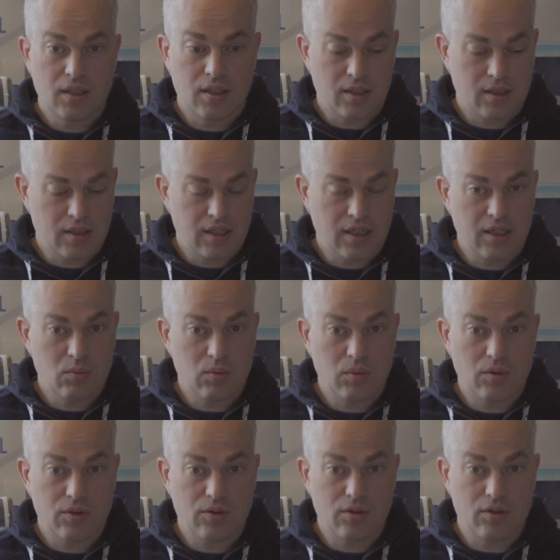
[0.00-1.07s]
then we
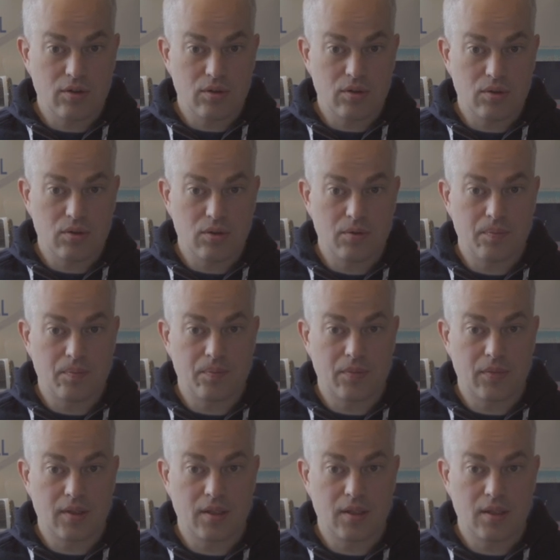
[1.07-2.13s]
want to do,
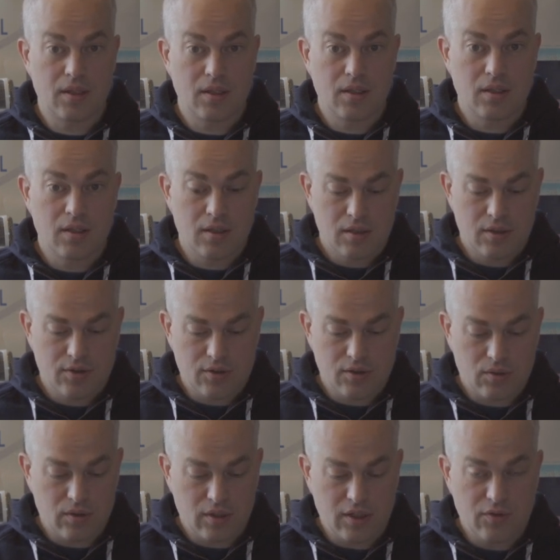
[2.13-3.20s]

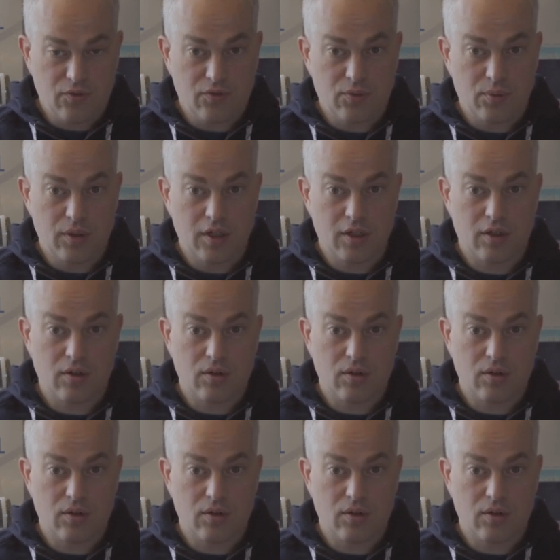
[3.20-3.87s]
so if we are